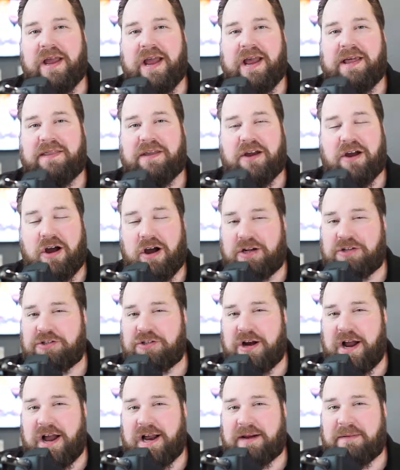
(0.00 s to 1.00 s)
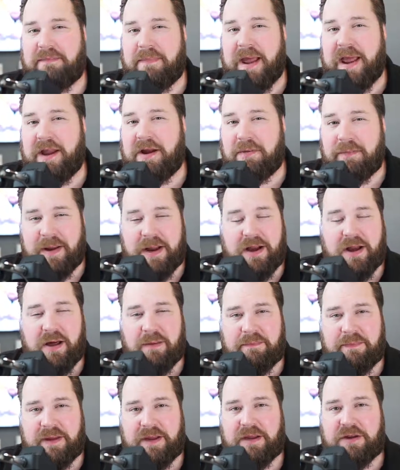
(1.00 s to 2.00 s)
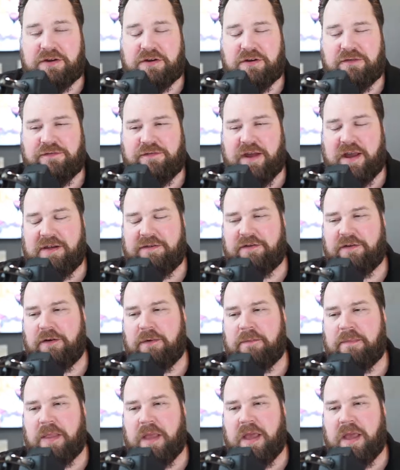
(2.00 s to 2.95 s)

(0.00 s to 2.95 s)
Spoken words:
and the contract may or may not be in your favor.